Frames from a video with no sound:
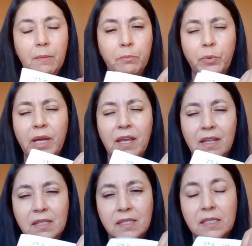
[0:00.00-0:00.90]

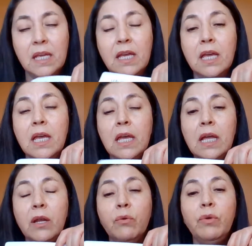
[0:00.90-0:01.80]
breaths.
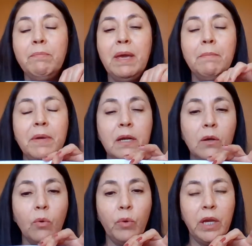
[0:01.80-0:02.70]

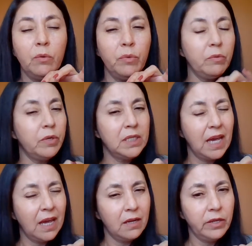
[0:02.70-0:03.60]
Remember when we were
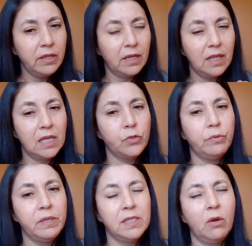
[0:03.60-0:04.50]
tired in the
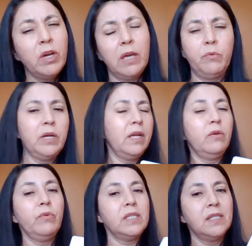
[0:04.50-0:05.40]
classroom and say, okay, we're
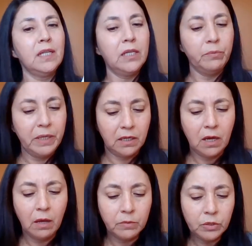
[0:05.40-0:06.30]
gonna rest a little bit,
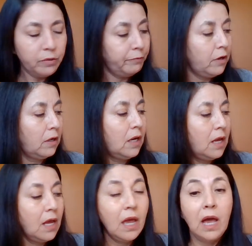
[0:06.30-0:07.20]
come to the front.
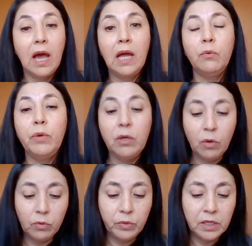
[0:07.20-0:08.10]
And we
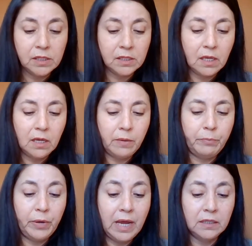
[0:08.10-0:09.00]
always
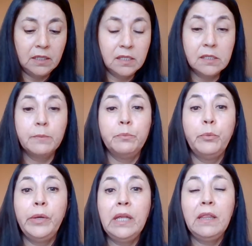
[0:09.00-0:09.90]
practice
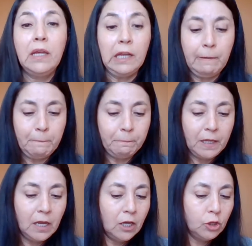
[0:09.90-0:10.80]
breathing.
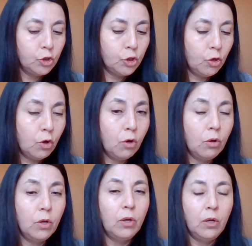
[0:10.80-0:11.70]

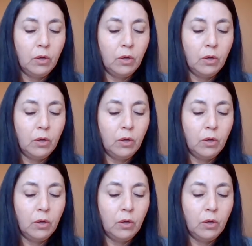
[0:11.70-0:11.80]
So